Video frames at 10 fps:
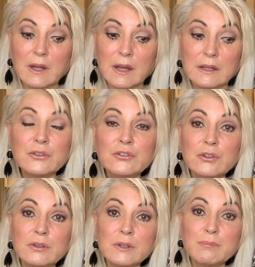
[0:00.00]
I
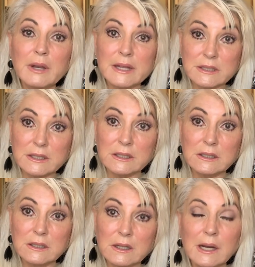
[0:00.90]
consider it a blessing.
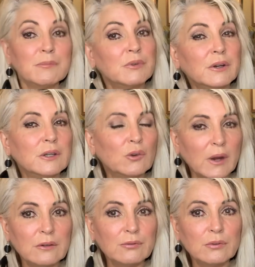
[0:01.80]
And I'm very
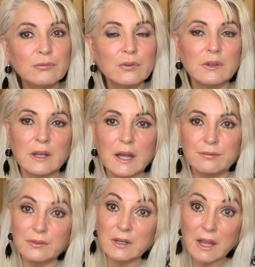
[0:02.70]
grateful for the
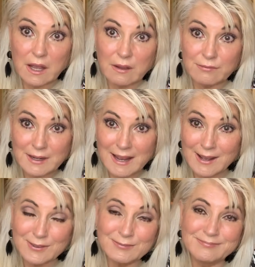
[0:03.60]
life that I have
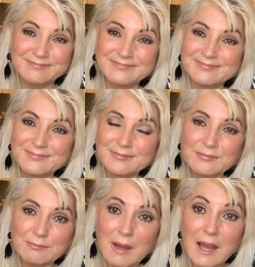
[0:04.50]
now.
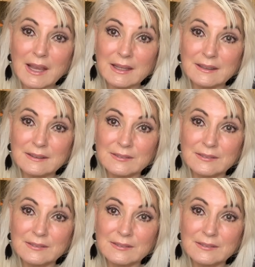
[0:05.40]
Bye.